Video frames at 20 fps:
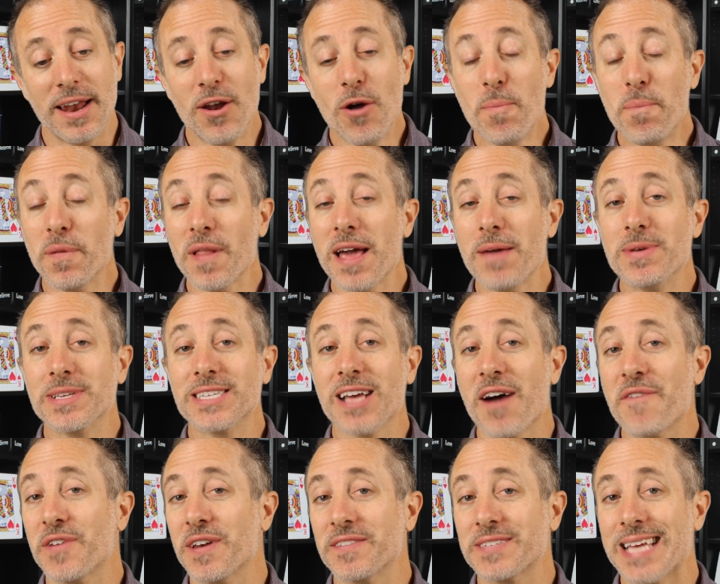don't play them as
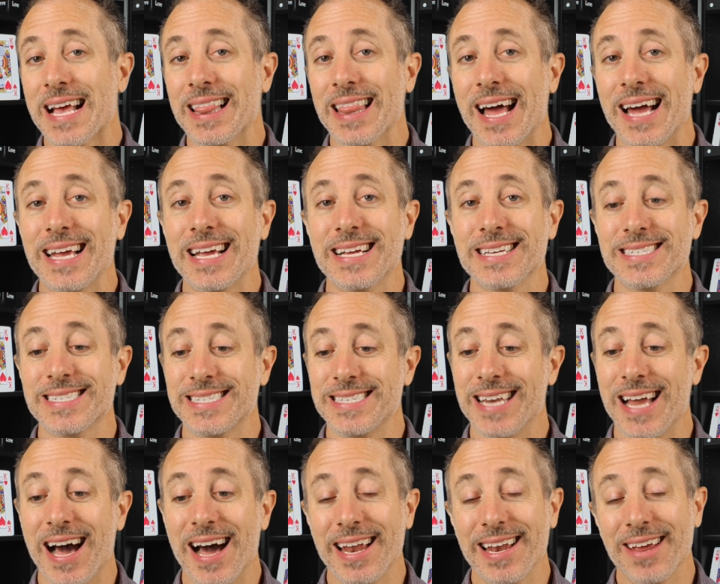often as I like because
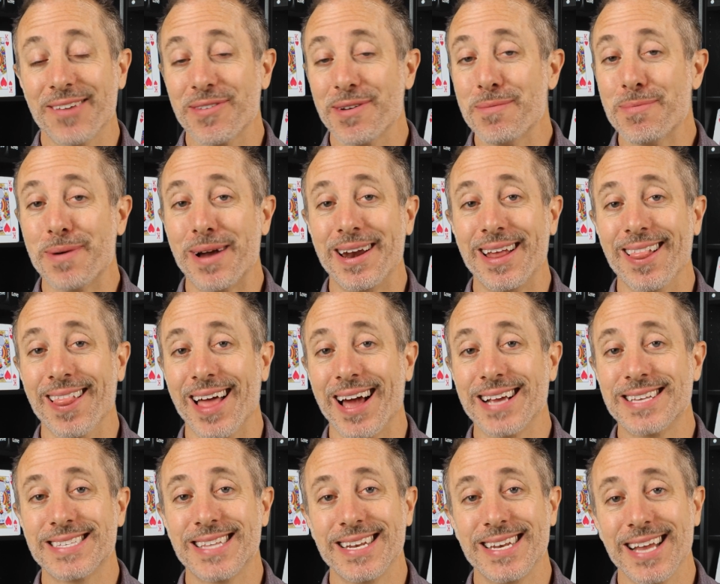not everybody
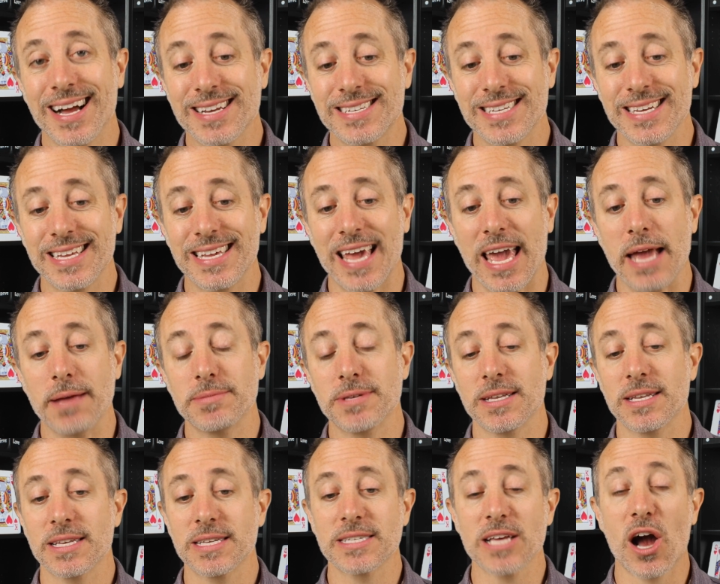likes deduction games
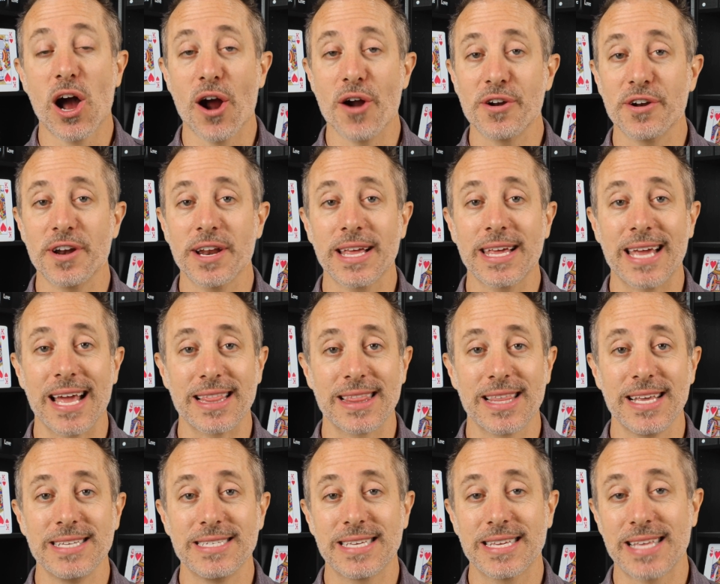and it's harder to get
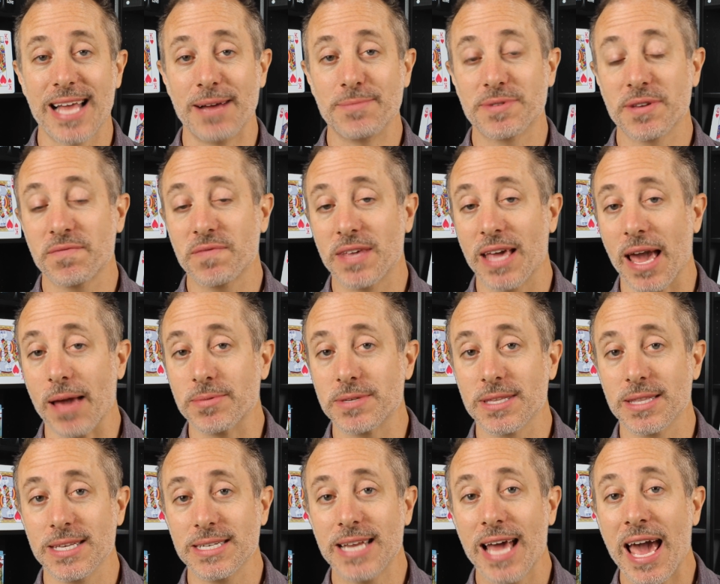these types of games
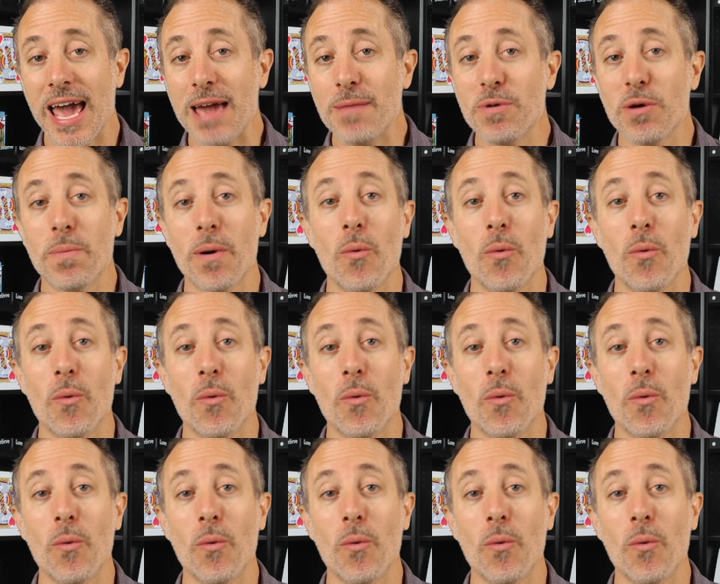to the table.